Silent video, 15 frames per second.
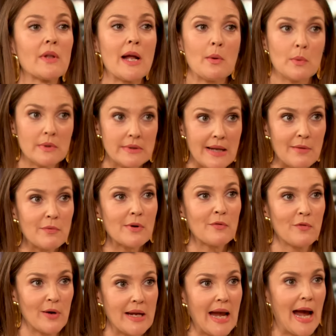that I will never
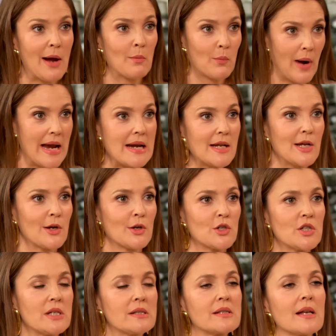forget right here.
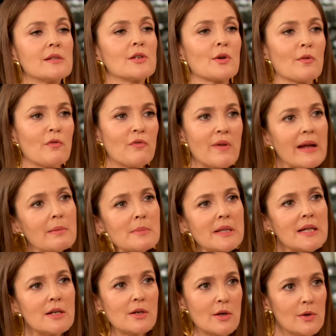She says, your
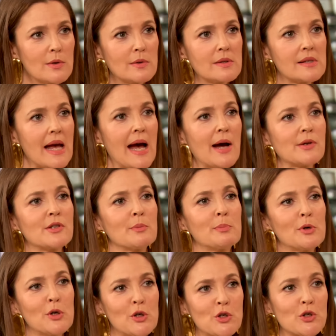family knows how to
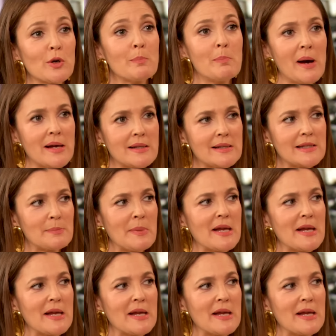push your buttons yes.